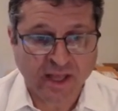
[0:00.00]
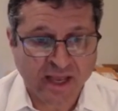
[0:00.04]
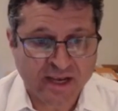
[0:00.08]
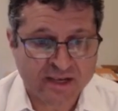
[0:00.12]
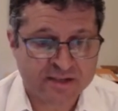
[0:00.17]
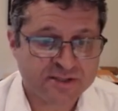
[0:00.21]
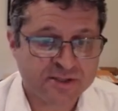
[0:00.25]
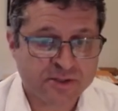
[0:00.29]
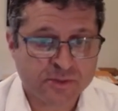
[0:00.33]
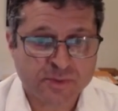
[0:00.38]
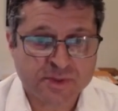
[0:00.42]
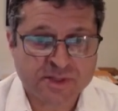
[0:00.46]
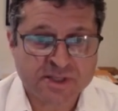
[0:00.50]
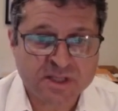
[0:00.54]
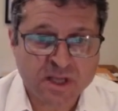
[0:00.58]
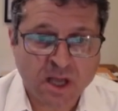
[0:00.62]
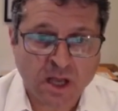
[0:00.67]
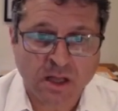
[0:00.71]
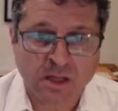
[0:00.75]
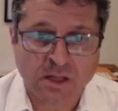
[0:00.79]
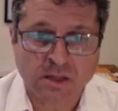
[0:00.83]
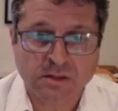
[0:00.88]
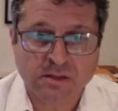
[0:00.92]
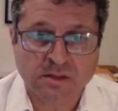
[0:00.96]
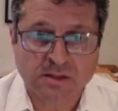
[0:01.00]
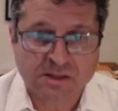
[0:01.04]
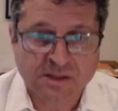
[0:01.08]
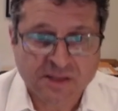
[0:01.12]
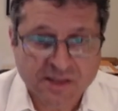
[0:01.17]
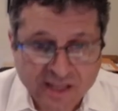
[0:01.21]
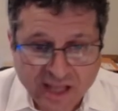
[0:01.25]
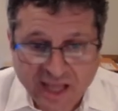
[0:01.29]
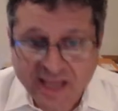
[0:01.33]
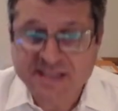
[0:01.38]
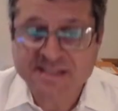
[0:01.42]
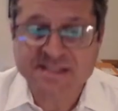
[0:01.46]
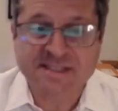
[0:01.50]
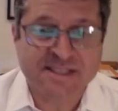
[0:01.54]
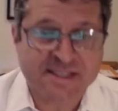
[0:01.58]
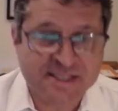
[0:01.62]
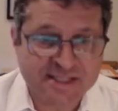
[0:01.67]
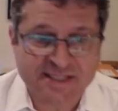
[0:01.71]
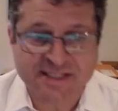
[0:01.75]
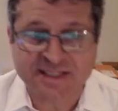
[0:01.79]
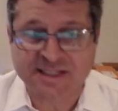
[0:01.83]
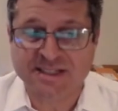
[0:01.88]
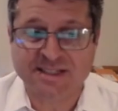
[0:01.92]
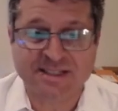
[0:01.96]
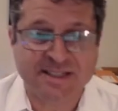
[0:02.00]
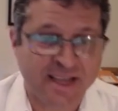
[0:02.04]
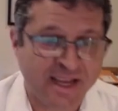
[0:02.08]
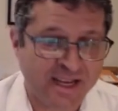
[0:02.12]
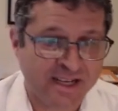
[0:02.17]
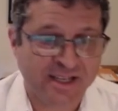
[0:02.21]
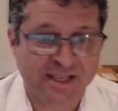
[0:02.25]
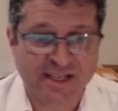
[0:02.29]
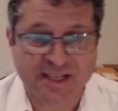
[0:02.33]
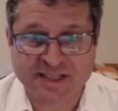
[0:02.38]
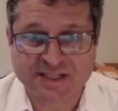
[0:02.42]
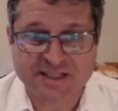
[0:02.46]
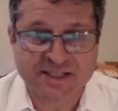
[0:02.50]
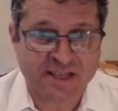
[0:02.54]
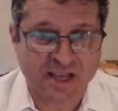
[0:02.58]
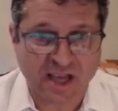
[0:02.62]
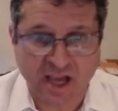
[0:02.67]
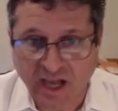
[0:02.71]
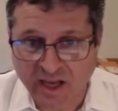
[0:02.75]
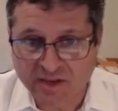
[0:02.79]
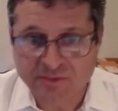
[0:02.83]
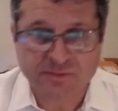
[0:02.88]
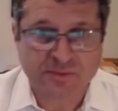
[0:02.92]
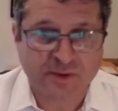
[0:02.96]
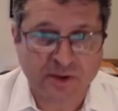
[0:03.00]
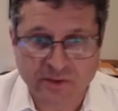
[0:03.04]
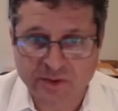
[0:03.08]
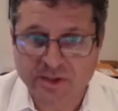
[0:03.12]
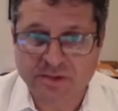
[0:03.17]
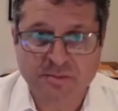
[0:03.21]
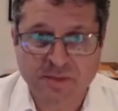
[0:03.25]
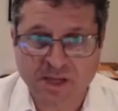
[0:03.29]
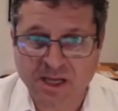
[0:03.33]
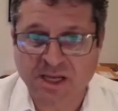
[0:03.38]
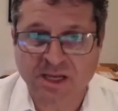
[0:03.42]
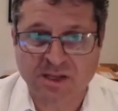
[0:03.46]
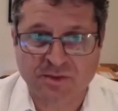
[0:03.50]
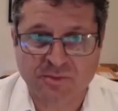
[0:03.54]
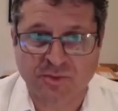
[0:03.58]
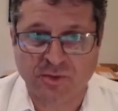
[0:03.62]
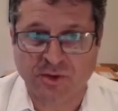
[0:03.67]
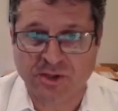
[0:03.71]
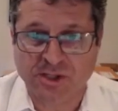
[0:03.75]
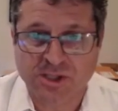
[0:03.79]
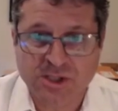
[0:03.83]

And as a result, licensing data is not very meaningful.